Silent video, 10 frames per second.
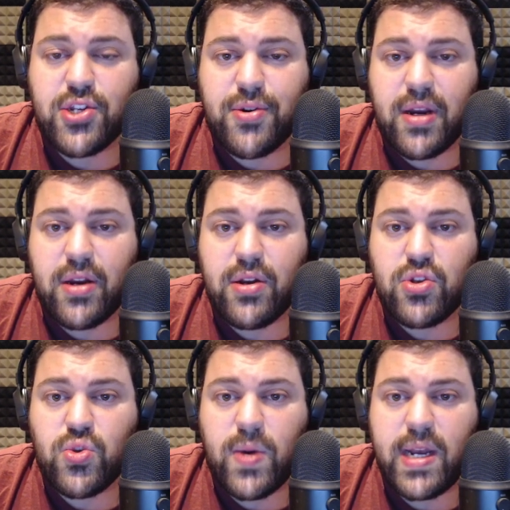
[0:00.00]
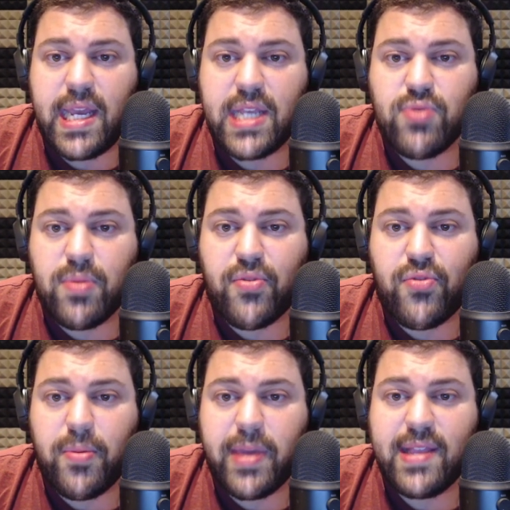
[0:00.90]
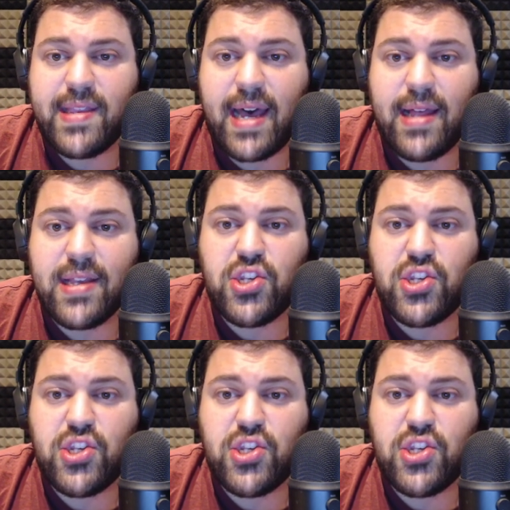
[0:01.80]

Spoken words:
career in her 20s while performing in Dallas.